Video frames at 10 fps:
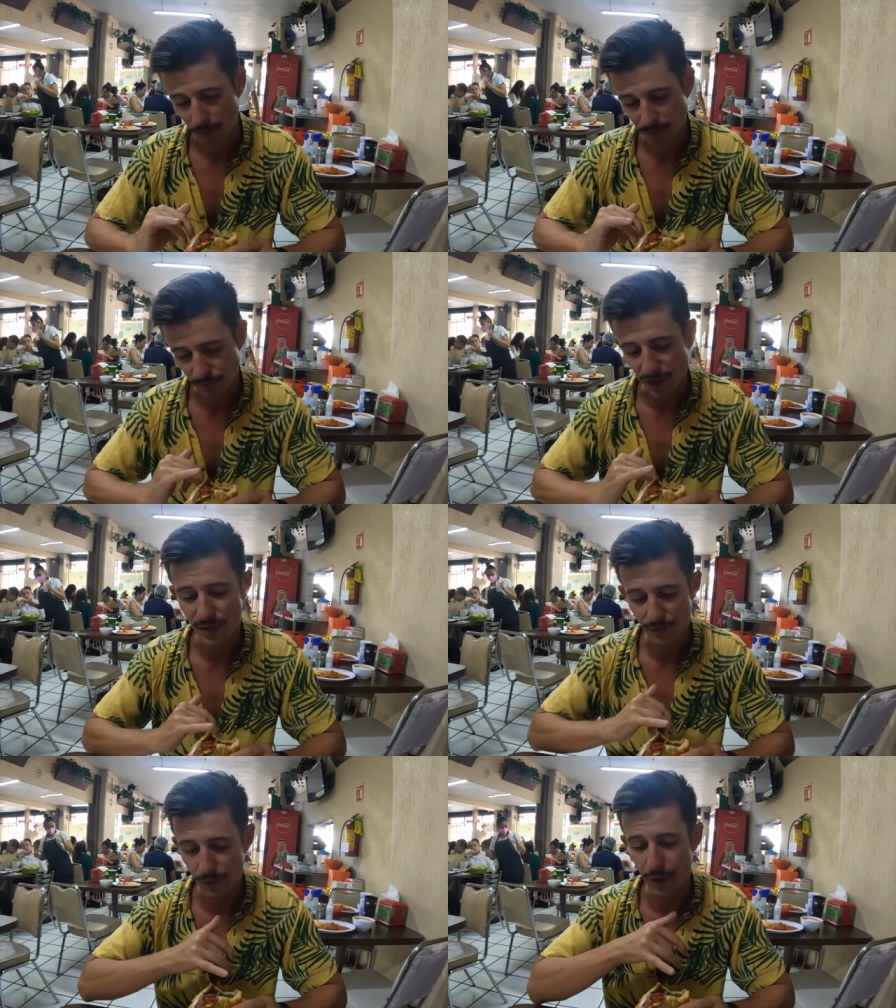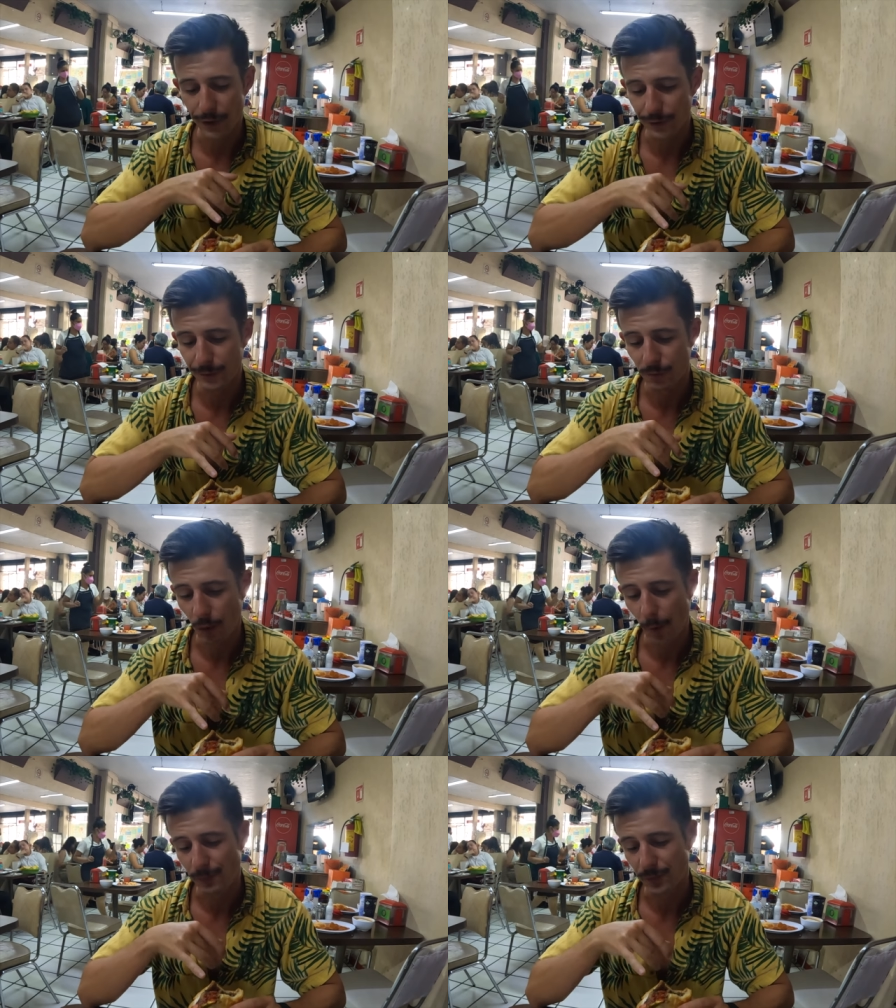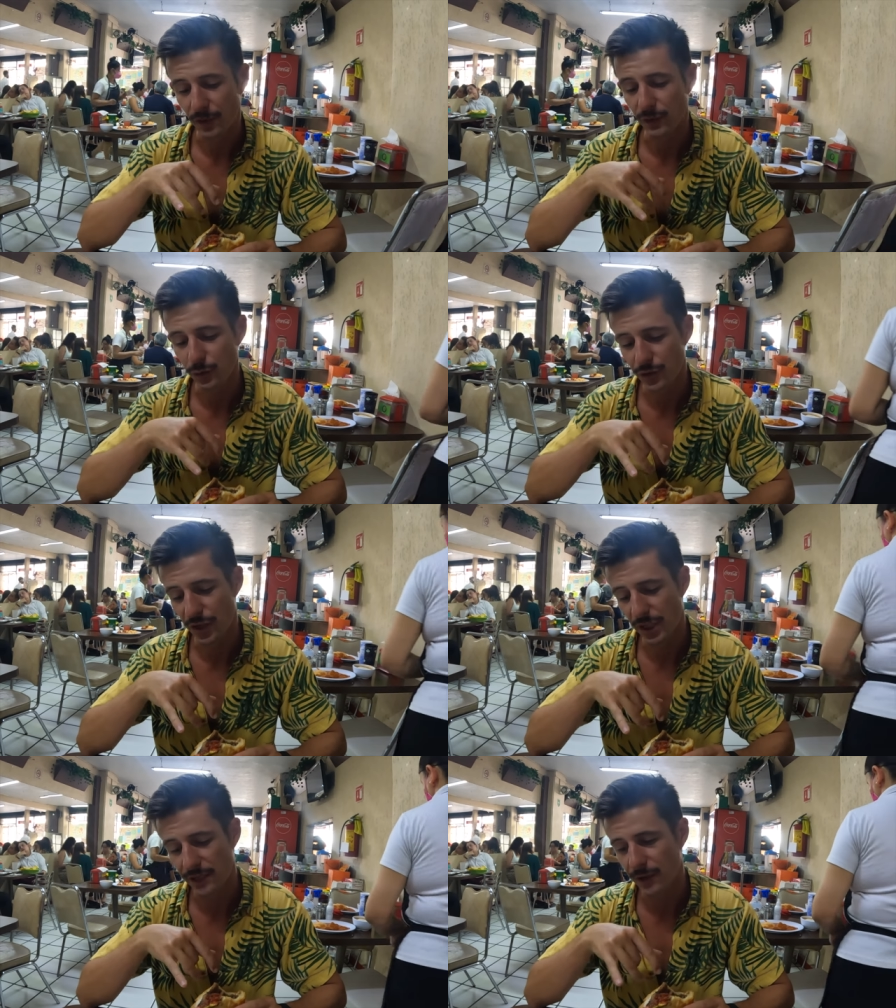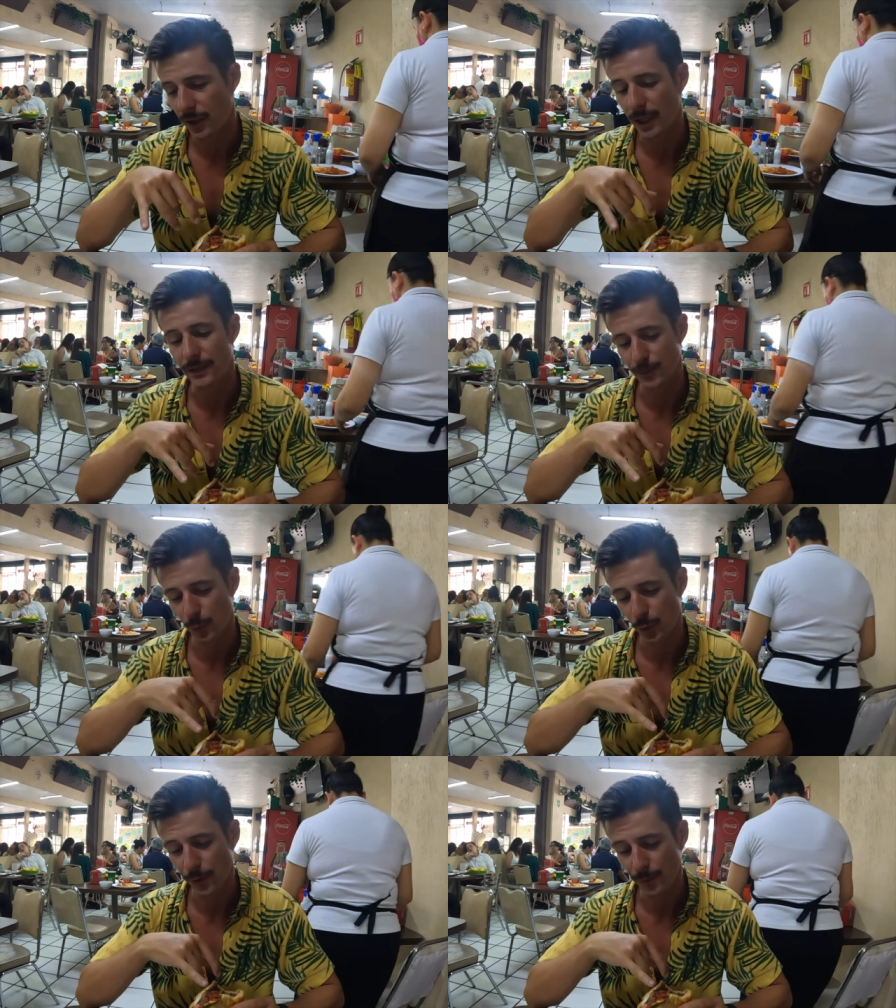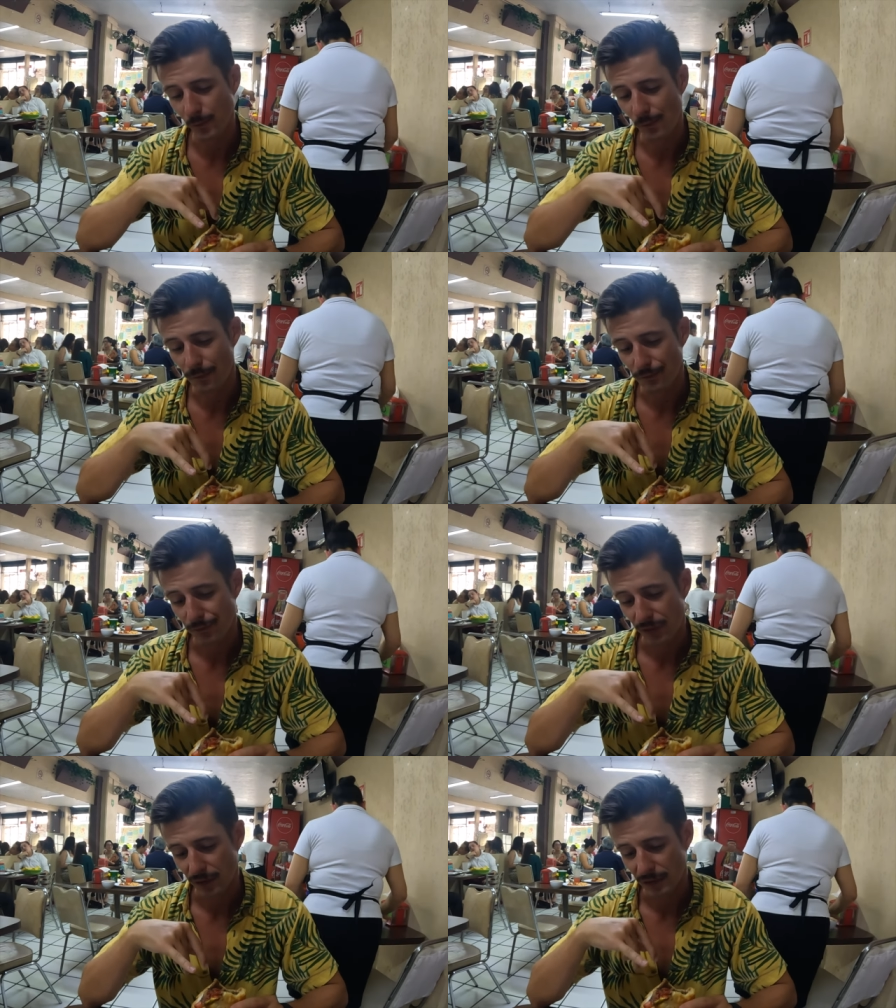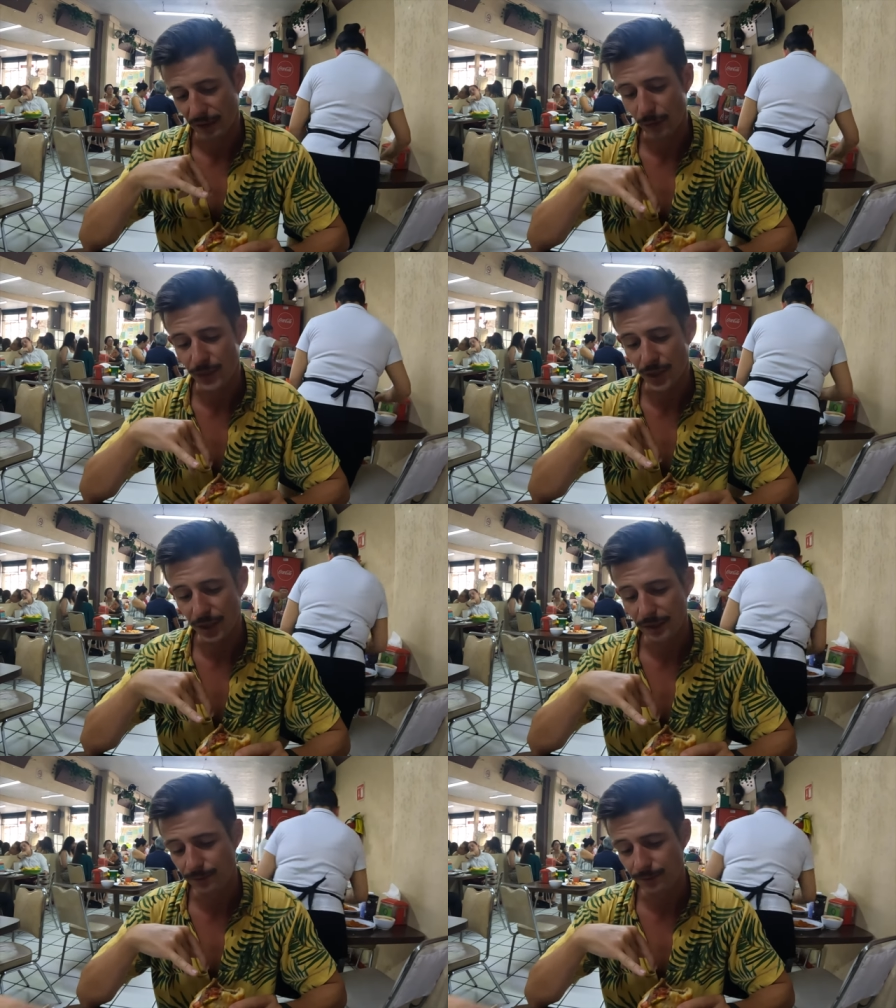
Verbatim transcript: There's avocado. Not too chili, so i add some more. Some chicken.